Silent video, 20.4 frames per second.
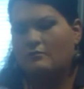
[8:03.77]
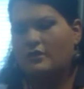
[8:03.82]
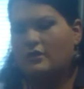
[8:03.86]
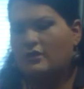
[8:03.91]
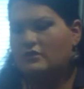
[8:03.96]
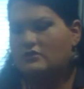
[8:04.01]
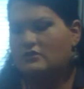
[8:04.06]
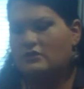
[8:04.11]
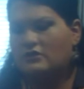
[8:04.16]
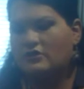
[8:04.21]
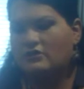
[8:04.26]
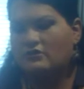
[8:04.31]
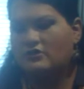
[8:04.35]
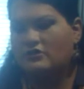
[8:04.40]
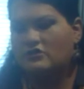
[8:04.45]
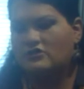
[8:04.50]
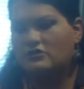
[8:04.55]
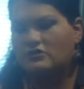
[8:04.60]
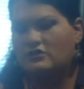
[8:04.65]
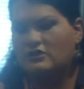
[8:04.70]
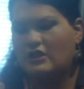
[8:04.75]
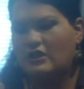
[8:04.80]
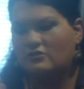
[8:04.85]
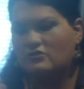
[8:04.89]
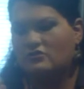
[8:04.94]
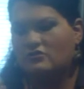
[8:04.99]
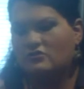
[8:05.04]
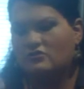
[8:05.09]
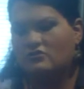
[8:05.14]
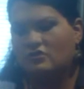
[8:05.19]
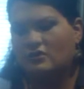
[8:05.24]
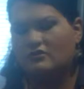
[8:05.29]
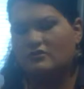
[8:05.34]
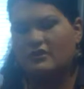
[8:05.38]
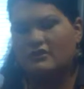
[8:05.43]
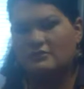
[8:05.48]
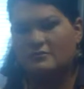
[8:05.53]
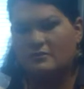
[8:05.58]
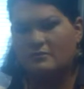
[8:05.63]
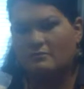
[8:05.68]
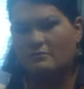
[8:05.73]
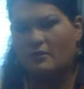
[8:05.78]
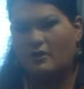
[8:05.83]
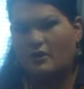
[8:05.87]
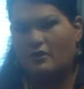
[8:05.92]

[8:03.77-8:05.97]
But it's literally just natural salt that's been